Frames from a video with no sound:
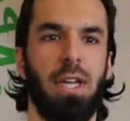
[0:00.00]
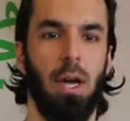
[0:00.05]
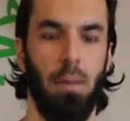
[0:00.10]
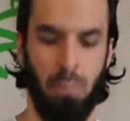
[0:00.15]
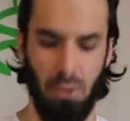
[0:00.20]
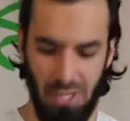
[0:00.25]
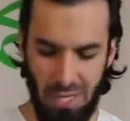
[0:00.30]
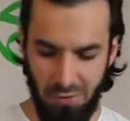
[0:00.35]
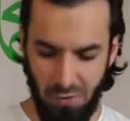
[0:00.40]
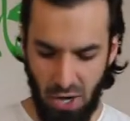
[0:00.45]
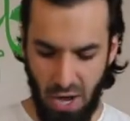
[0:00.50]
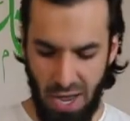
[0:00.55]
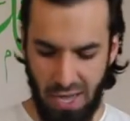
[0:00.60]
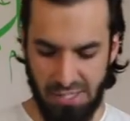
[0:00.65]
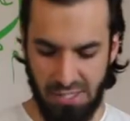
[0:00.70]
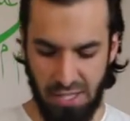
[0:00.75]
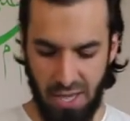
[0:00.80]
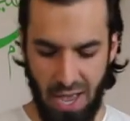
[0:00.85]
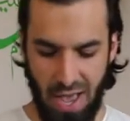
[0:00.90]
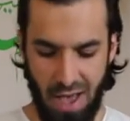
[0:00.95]
believer
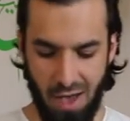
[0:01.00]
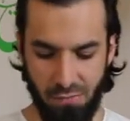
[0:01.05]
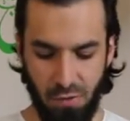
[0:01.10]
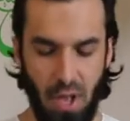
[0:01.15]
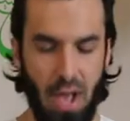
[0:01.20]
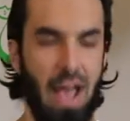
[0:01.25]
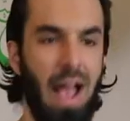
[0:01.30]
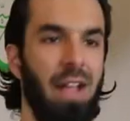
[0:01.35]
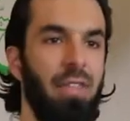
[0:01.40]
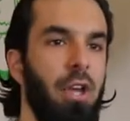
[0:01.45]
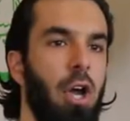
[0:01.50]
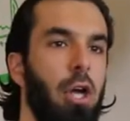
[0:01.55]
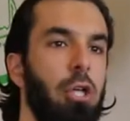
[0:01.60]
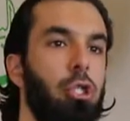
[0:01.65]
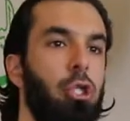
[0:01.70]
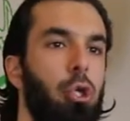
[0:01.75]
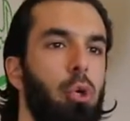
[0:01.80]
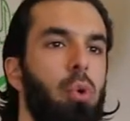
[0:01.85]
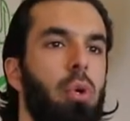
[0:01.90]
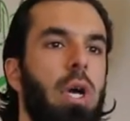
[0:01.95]
has to have. And there are
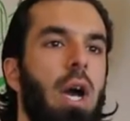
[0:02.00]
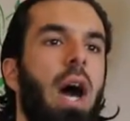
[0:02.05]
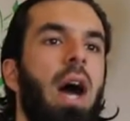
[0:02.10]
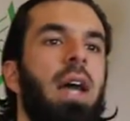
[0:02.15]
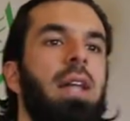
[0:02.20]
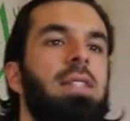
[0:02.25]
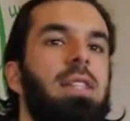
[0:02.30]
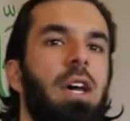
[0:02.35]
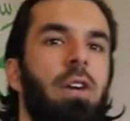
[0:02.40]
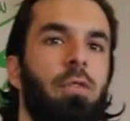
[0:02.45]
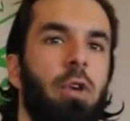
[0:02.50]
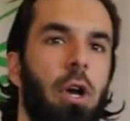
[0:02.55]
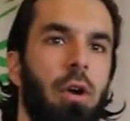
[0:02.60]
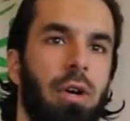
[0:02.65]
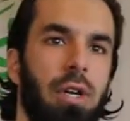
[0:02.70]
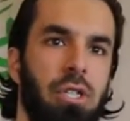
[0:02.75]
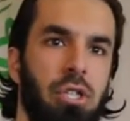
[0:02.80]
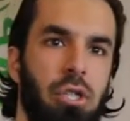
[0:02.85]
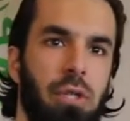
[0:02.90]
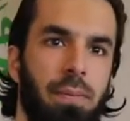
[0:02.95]
two kinds of
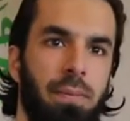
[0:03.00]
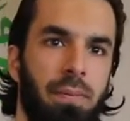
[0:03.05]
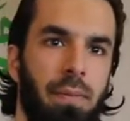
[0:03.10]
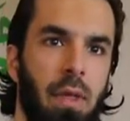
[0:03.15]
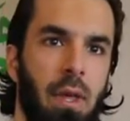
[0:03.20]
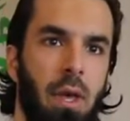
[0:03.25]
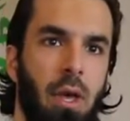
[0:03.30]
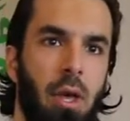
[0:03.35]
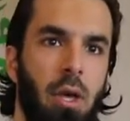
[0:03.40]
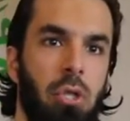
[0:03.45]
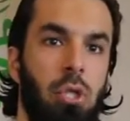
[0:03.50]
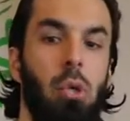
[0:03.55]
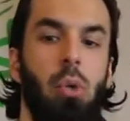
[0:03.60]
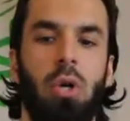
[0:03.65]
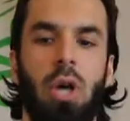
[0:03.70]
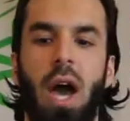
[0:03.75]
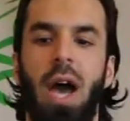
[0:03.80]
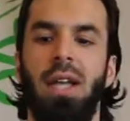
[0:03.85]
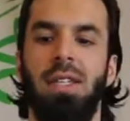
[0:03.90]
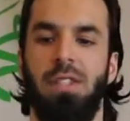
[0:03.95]
courage, two
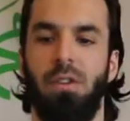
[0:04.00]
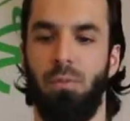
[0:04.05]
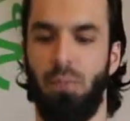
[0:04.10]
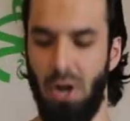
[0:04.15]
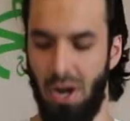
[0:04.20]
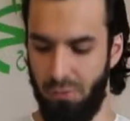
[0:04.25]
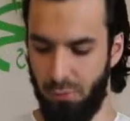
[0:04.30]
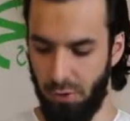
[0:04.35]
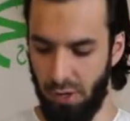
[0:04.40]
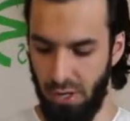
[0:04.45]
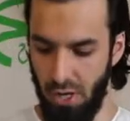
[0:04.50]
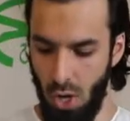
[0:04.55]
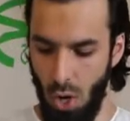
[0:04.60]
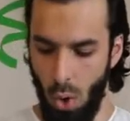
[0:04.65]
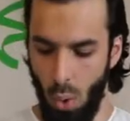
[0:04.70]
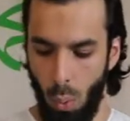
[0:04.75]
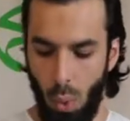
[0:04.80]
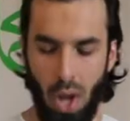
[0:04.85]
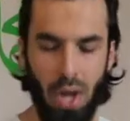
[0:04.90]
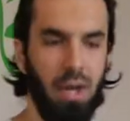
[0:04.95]
kinds of bravery.
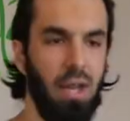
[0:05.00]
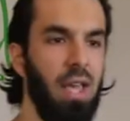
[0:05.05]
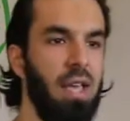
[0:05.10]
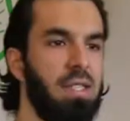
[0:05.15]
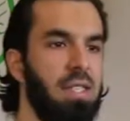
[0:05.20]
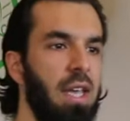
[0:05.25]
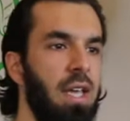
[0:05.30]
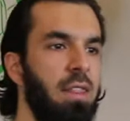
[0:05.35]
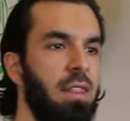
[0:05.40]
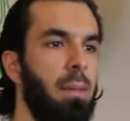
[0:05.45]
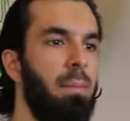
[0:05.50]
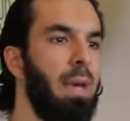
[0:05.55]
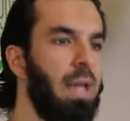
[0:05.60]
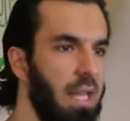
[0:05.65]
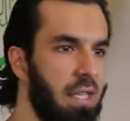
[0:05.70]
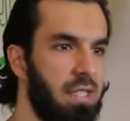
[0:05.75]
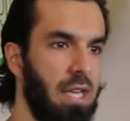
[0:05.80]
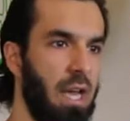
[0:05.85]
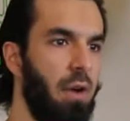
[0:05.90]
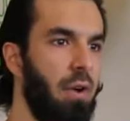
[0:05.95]
One is in the
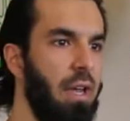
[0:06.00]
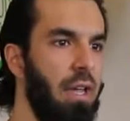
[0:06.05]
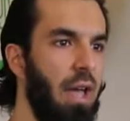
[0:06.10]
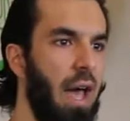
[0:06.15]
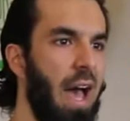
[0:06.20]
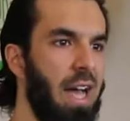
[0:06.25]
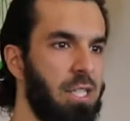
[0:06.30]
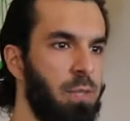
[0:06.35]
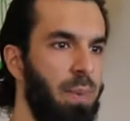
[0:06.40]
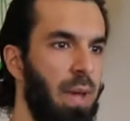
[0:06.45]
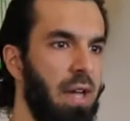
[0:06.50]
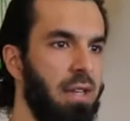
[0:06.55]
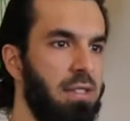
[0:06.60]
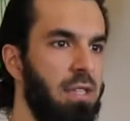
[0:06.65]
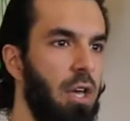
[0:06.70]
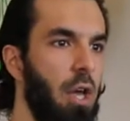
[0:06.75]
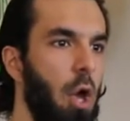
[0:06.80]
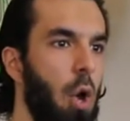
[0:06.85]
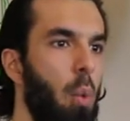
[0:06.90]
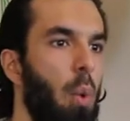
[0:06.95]
military aspect,
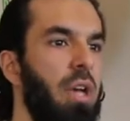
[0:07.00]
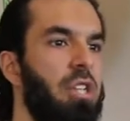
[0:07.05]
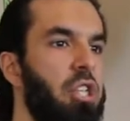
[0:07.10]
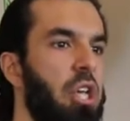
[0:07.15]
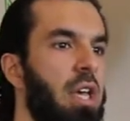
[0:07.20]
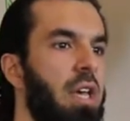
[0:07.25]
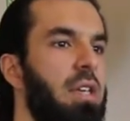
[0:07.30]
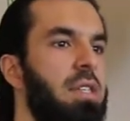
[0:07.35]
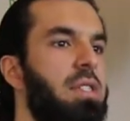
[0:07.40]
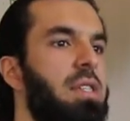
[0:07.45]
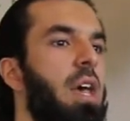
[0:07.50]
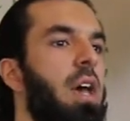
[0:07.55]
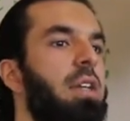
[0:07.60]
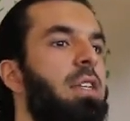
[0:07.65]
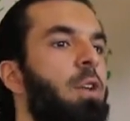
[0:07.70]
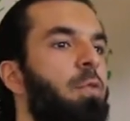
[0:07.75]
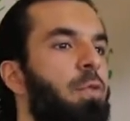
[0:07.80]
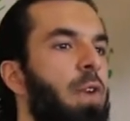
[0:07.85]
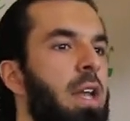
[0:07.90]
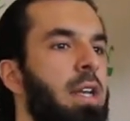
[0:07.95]
which is
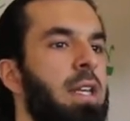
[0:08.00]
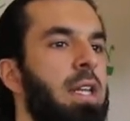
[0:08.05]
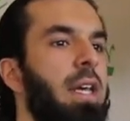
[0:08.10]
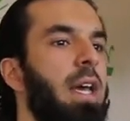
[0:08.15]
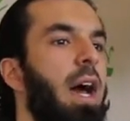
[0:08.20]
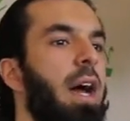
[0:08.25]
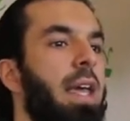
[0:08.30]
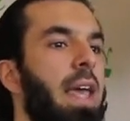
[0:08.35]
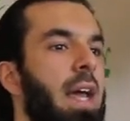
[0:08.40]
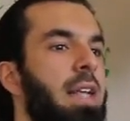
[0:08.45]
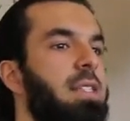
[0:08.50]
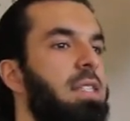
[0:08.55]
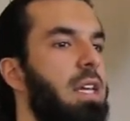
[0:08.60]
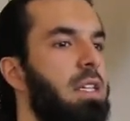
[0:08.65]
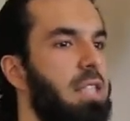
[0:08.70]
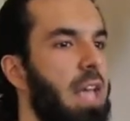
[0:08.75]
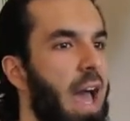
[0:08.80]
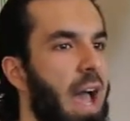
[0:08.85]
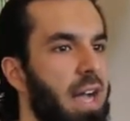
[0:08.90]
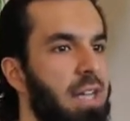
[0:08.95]
defending against
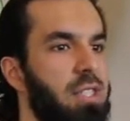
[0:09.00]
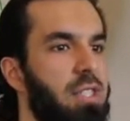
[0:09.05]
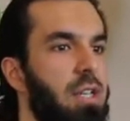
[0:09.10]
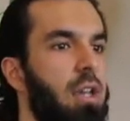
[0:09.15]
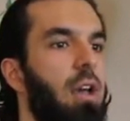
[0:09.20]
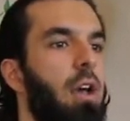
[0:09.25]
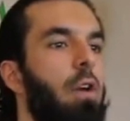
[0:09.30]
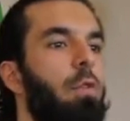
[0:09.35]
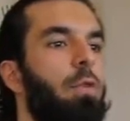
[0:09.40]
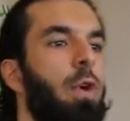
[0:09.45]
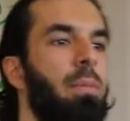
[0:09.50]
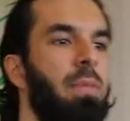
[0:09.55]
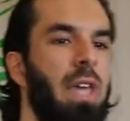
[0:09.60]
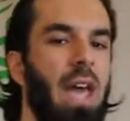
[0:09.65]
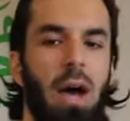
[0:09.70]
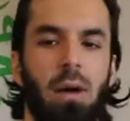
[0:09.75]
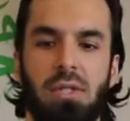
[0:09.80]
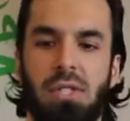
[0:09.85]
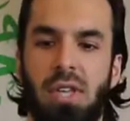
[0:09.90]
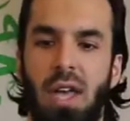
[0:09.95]
attacks from the
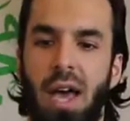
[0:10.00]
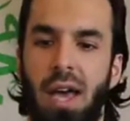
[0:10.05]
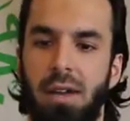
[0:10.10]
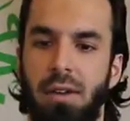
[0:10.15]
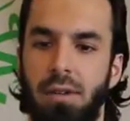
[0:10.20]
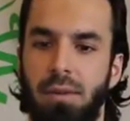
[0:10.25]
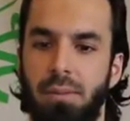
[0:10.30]
outside.